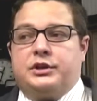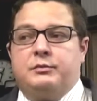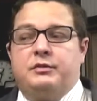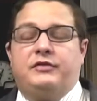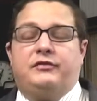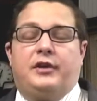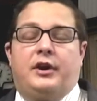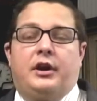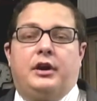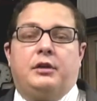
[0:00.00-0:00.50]
can
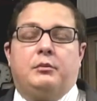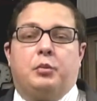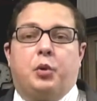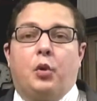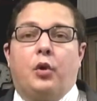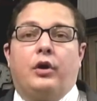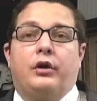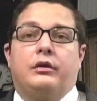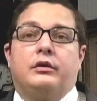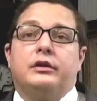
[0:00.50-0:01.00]
be very
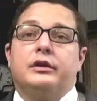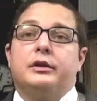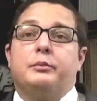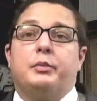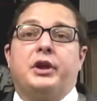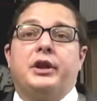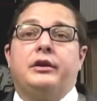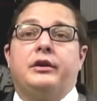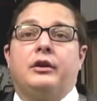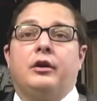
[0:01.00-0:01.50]
important
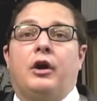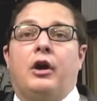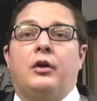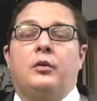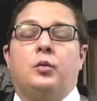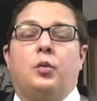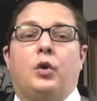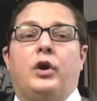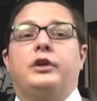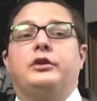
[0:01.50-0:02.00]
depending
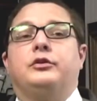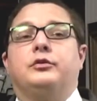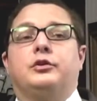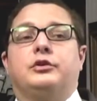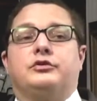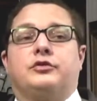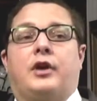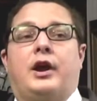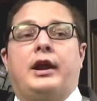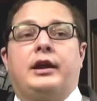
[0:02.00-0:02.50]
on what you are
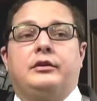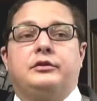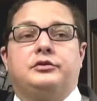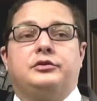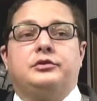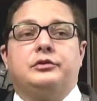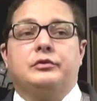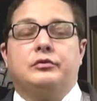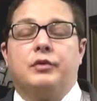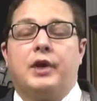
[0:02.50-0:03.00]
trying
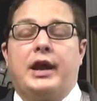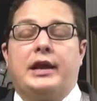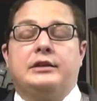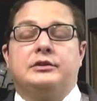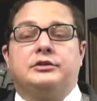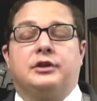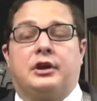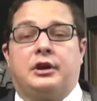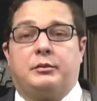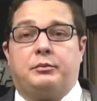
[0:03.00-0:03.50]
to
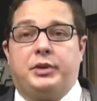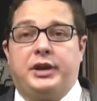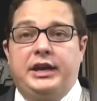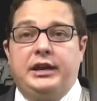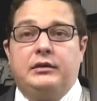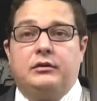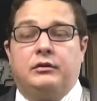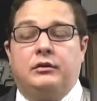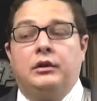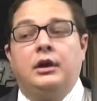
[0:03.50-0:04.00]
raise on
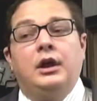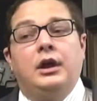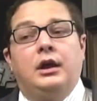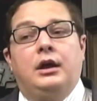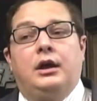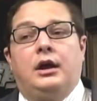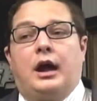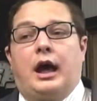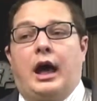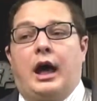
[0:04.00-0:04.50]
appeal.
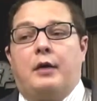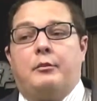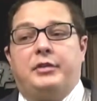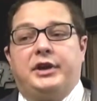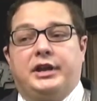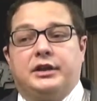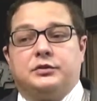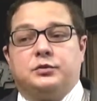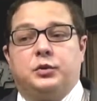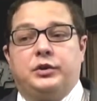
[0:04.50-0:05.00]
Uh,
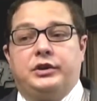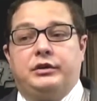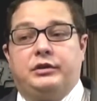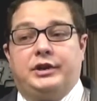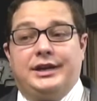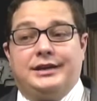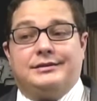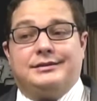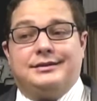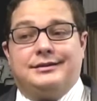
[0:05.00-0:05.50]
because when you
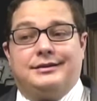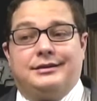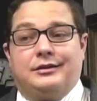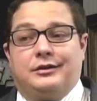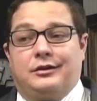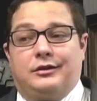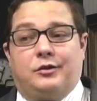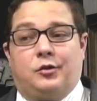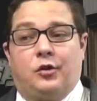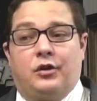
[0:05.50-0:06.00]
get to
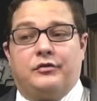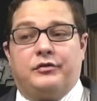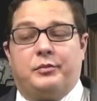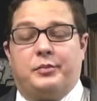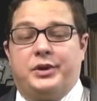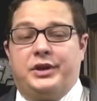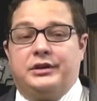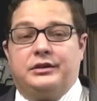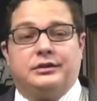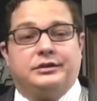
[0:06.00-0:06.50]
the Court of
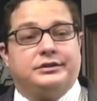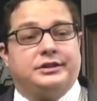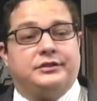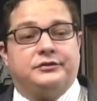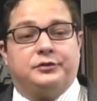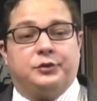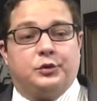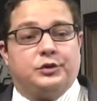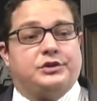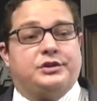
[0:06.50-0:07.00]
Appeals,
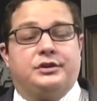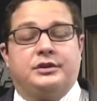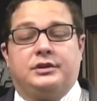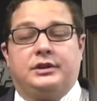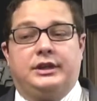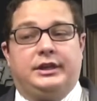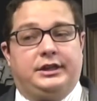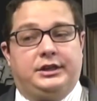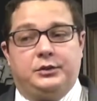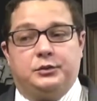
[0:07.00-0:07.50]

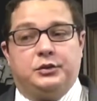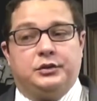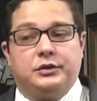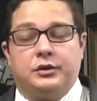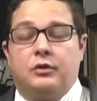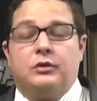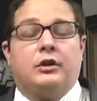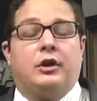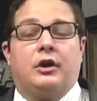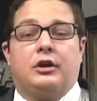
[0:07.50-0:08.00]
unfortunately, you will
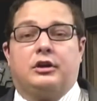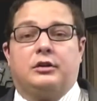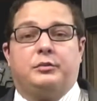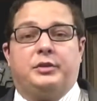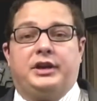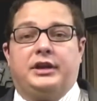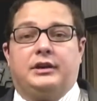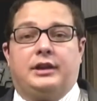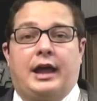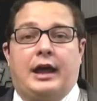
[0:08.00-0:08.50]
no longer
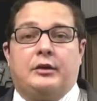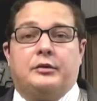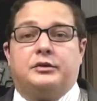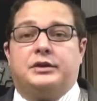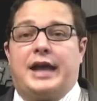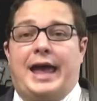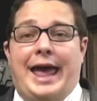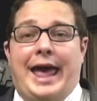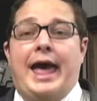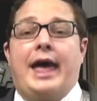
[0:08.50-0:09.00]
be allowed
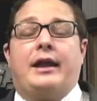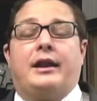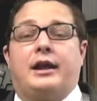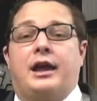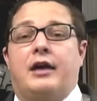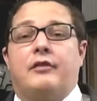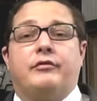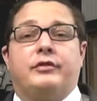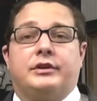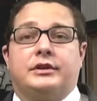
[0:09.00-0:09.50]
to add
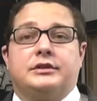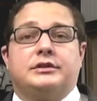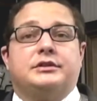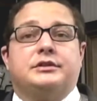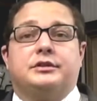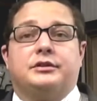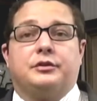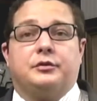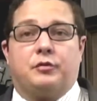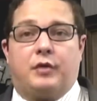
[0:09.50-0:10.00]
evidence
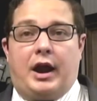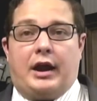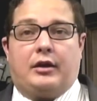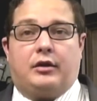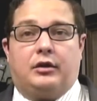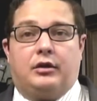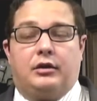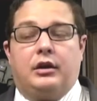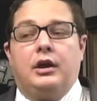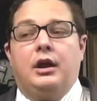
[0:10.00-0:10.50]
to the
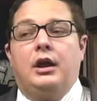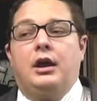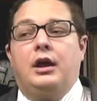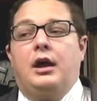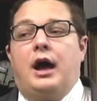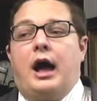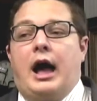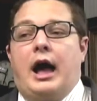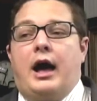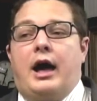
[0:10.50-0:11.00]
record.
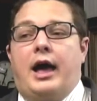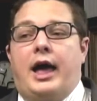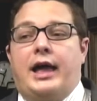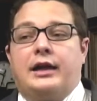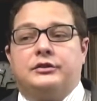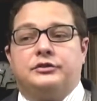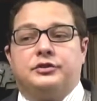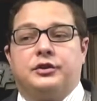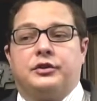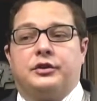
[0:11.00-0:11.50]
Uh,
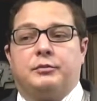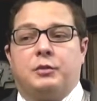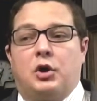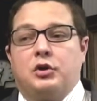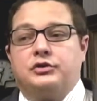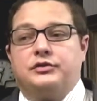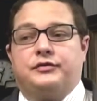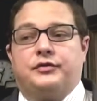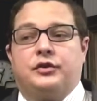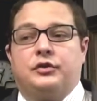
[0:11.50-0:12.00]
and so the
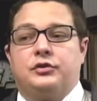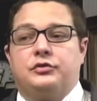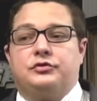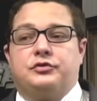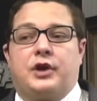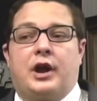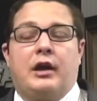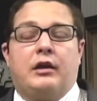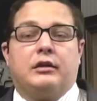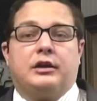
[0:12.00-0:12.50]
motion for new
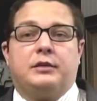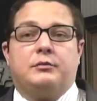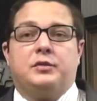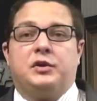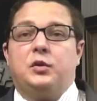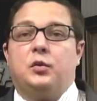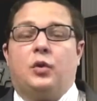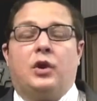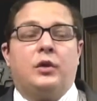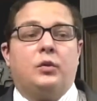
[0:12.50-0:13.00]
trial can
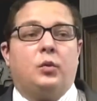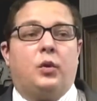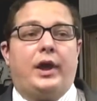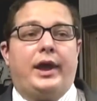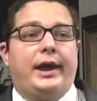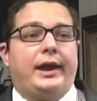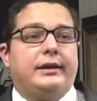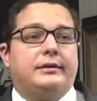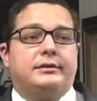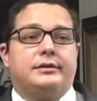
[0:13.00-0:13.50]
be one
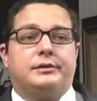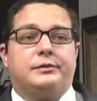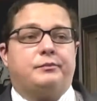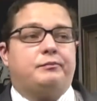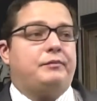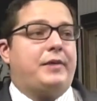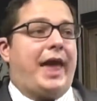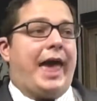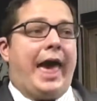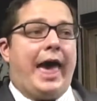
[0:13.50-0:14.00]
way to
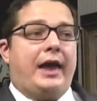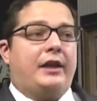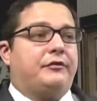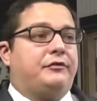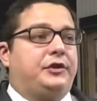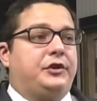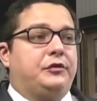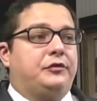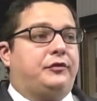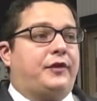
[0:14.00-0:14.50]
add a
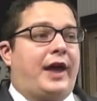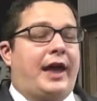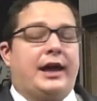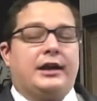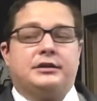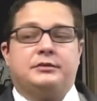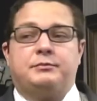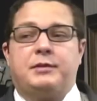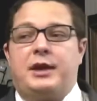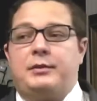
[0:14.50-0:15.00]
few
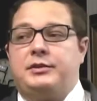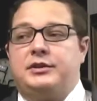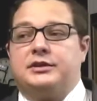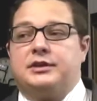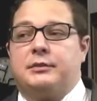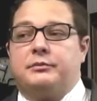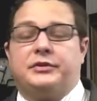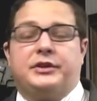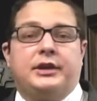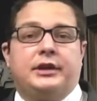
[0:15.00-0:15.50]
facts. Maybe
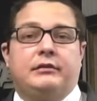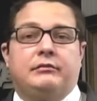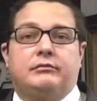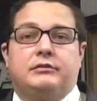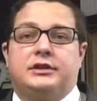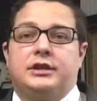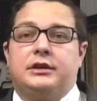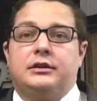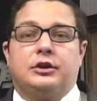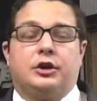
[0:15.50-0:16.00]

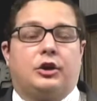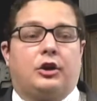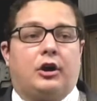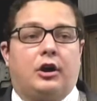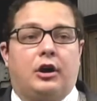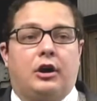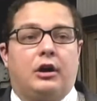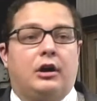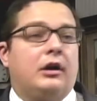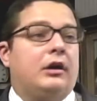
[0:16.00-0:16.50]
something didn't
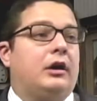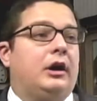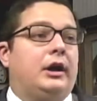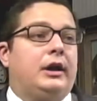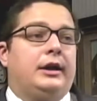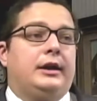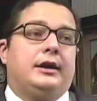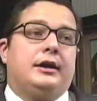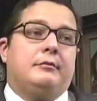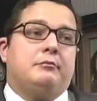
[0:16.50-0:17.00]
occur.
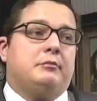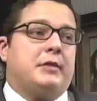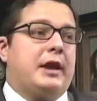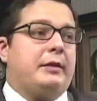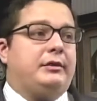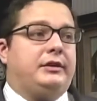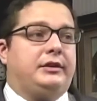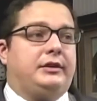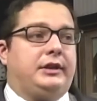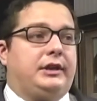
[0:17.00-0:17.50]

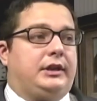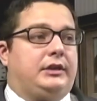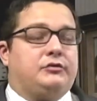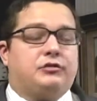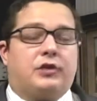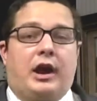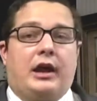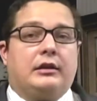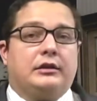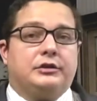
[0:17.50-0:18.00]
Maybe the
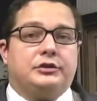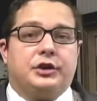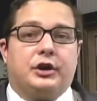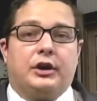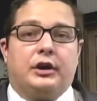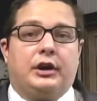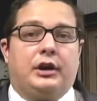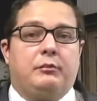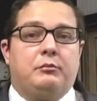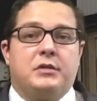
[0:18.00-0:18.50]
trial
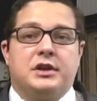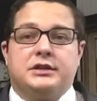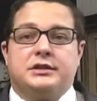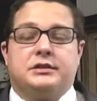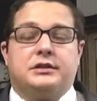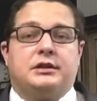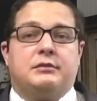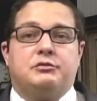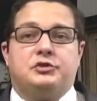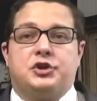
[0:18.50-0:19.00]
attorney
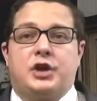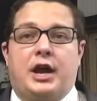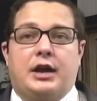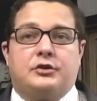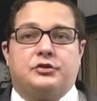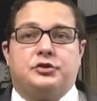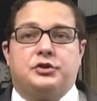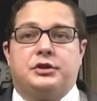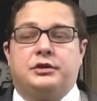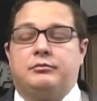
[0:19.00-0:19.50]
missed an
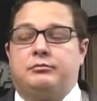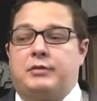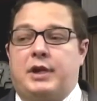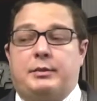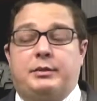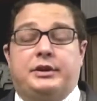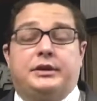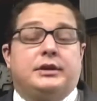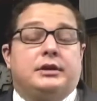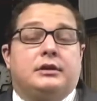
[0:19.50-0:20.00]
objection.
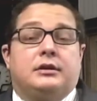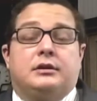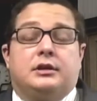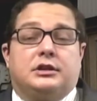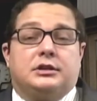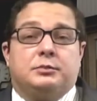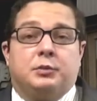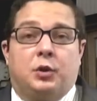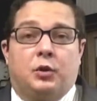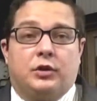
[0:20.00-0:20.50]
Maybe didn't
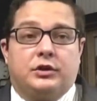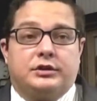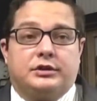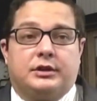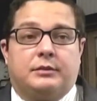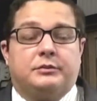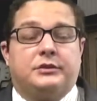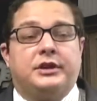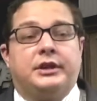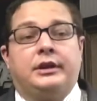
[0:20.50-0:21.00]
explore
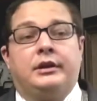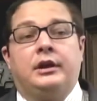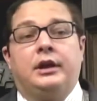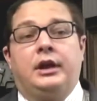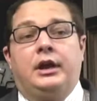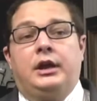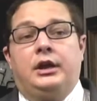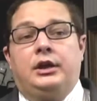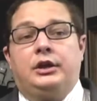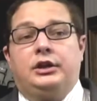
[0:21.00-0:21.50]
something.
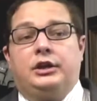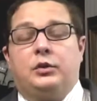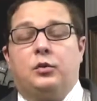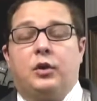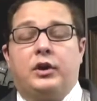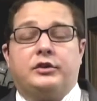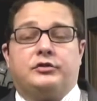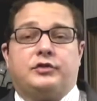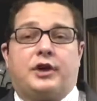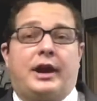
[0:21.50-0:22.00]
You
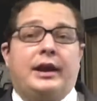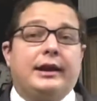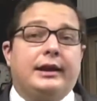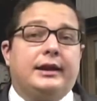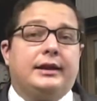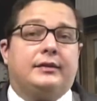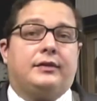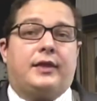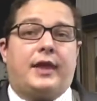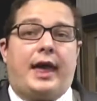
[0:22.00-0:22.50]
want to try and
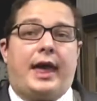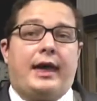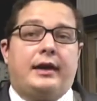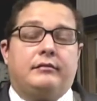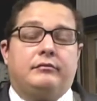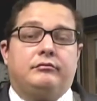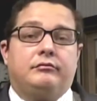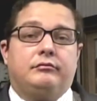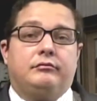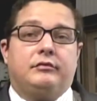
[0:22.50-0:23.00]
get
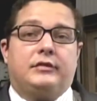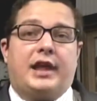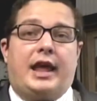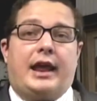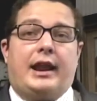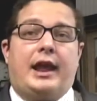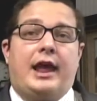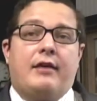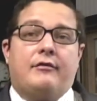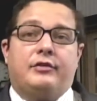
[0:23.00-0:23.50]
that
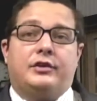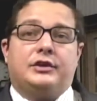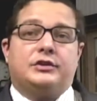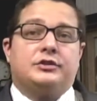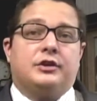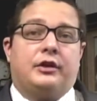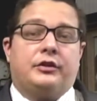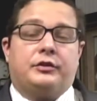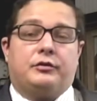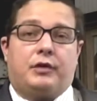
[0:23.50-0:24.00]
that
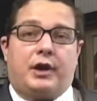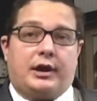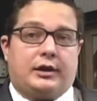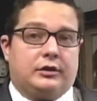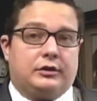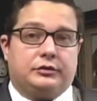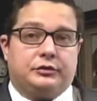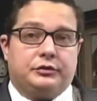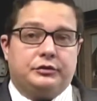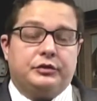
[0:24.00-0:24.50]
evidence on the
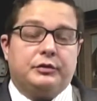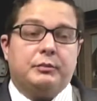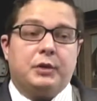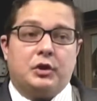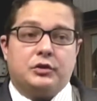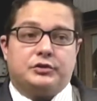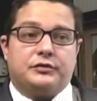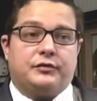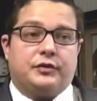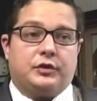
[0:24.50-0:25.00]
record through the
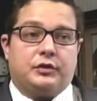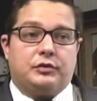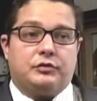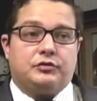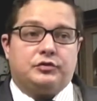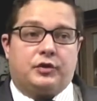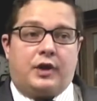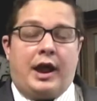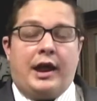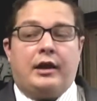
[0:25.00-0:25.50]
motion for new
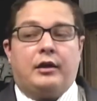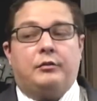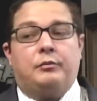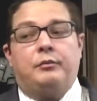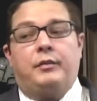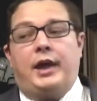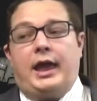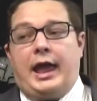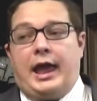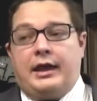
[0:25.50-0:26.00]

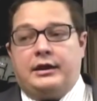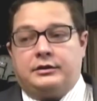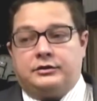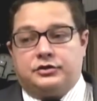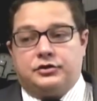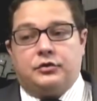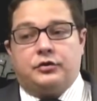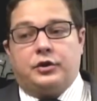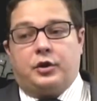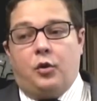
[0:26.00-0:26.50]
trial. And
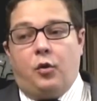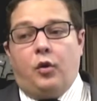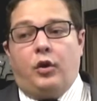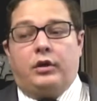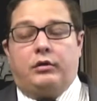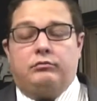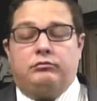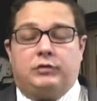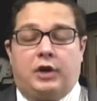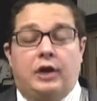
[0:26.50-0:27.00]
so the
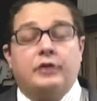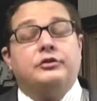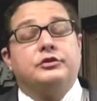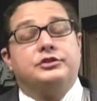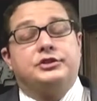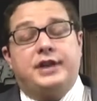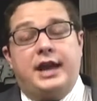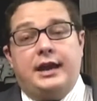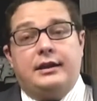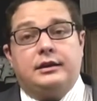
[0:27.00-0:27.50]
court,
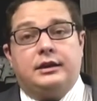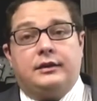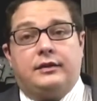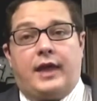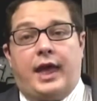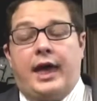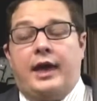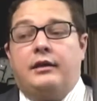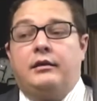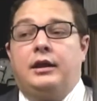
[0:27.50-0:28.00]
understanding
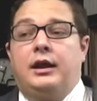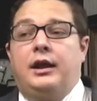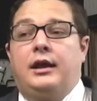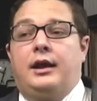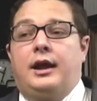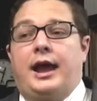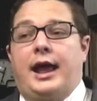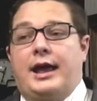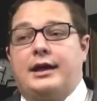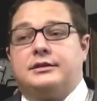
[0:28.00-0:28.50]
that,
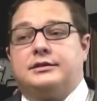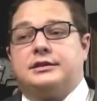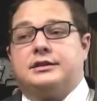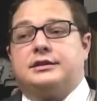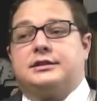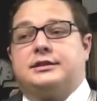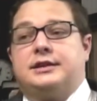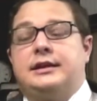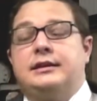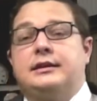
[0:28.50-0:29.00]
has
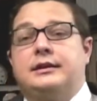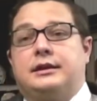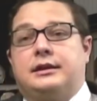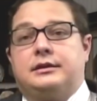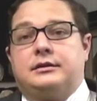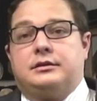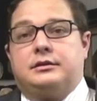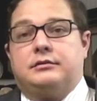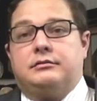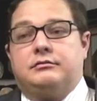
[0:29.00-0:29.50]
extended
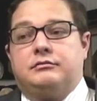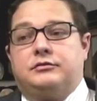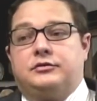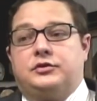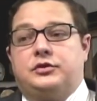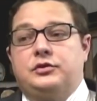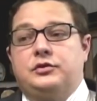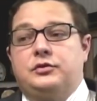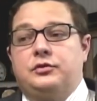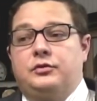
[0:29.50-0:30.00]
it
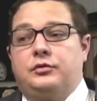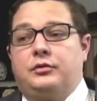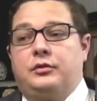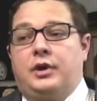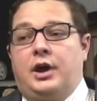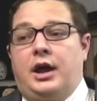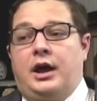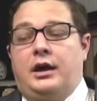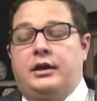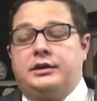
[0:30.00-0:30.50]

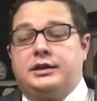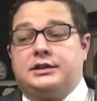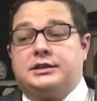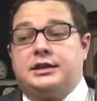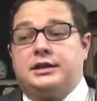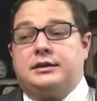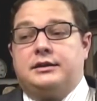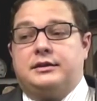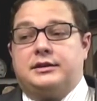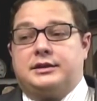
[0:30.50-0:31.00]
to uh,
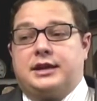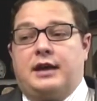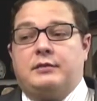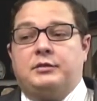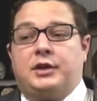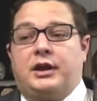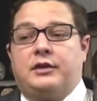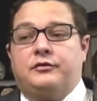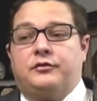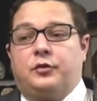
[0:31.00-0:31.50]
extended the
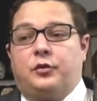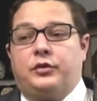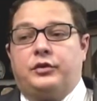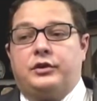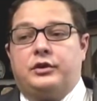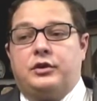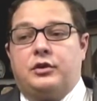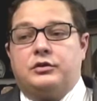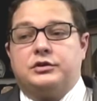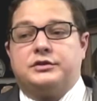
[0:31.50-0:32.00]
timeline for
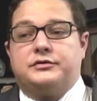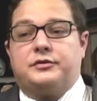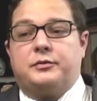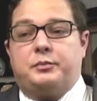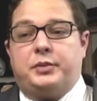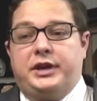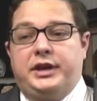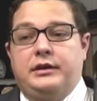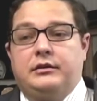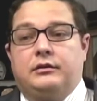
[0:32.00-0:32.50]
the notice of
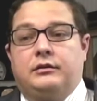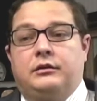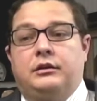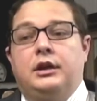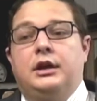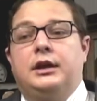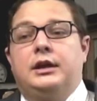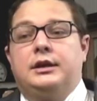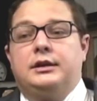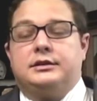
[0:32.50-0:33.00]
appeal
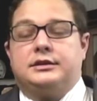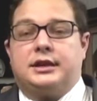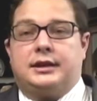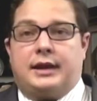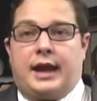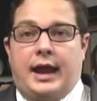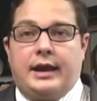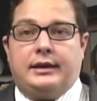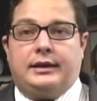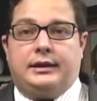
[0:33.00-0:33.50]
to
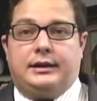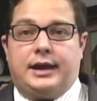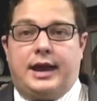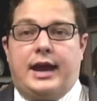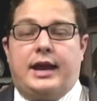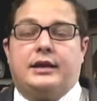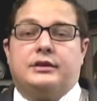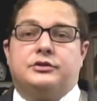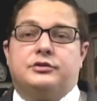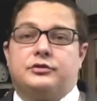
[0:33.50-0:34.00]
90
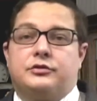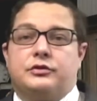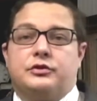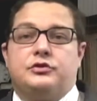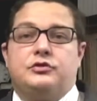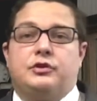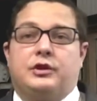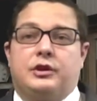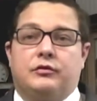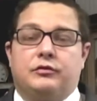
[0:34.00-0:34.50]
days so
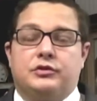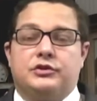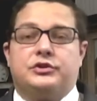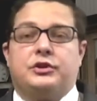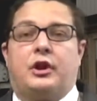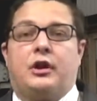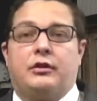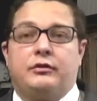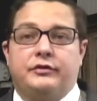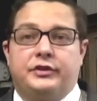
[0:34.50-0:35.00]
that you can
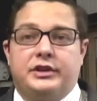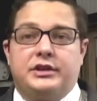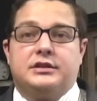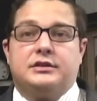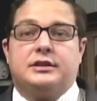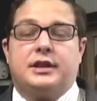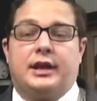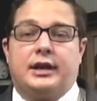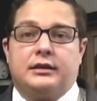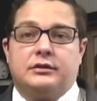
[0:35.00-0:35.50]
resolve
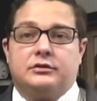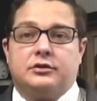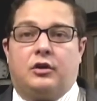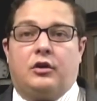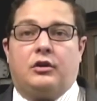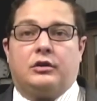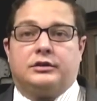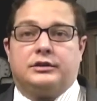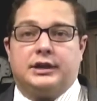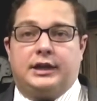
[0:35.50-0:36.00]
these things
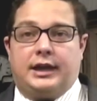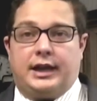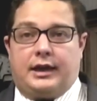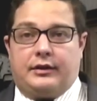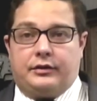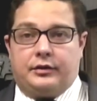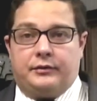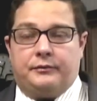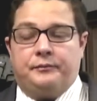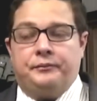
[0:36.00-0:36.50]

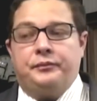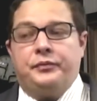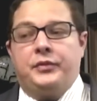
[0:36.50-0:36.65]
altogether.